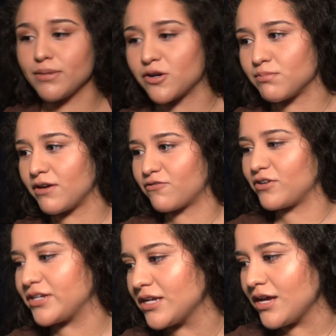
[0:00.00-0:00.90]
butter, my
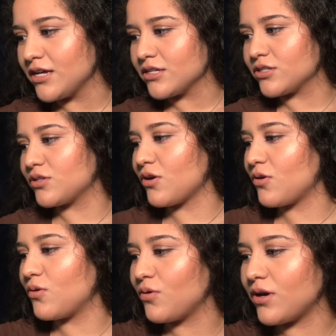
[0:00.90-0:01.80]
friend.
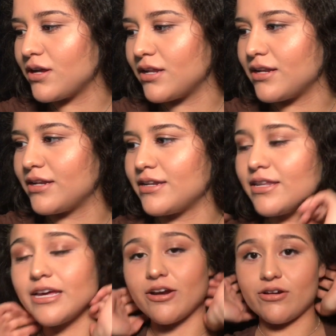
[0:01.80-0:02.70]
So
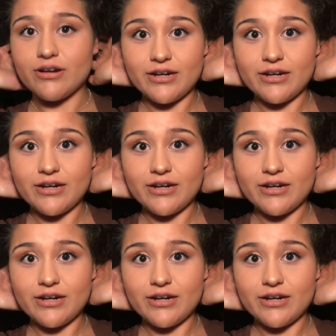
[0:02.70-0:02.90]
there.